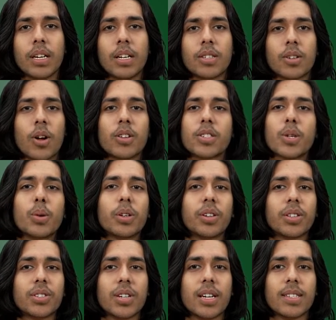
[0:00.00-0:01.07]
It's also a
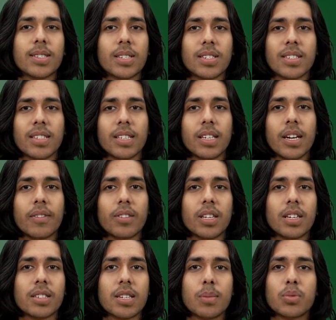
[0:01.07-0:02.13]
good chance to see if the
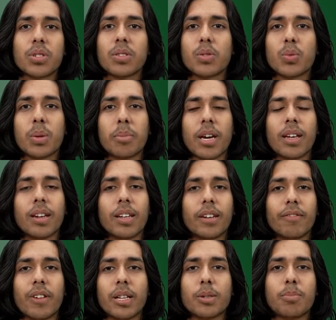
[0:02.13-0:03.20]
assumptions we made in
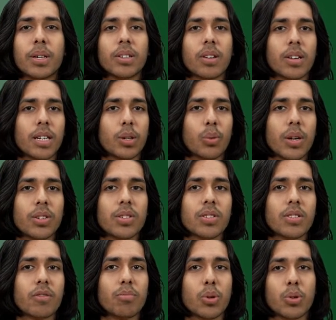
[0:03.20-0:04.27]
developing our
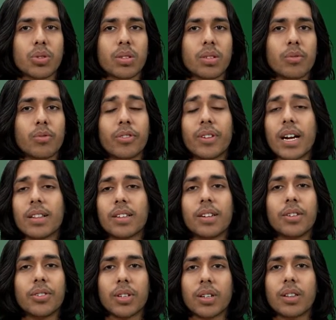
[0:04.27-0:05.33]
equations of motion were valid
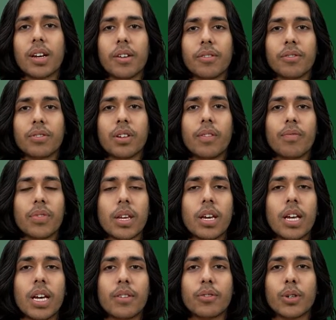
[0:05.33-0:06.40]
in real life.
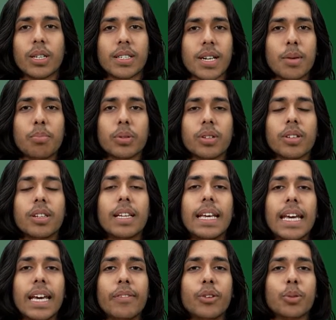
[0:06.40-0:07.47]
For example,
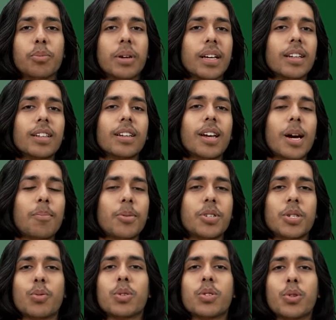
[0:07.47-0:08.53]
if your predicted
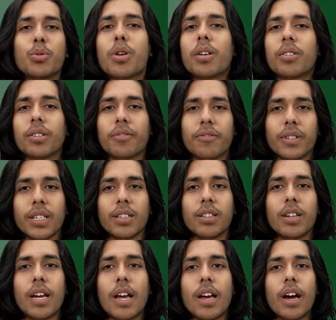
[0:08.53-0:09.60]
apogee was 200 feet
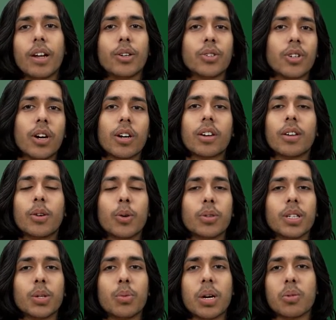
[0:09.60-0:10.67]
and your rocket
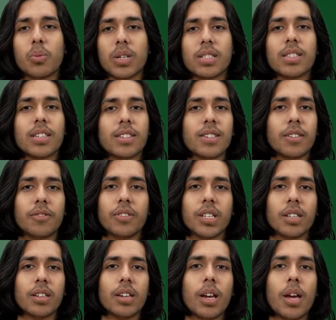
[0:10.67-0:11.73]
only went 160
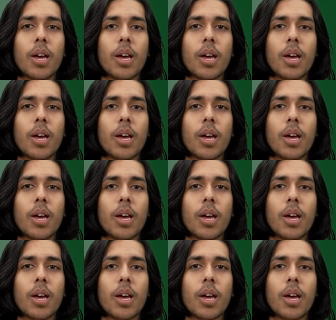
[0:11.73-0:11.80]
feet,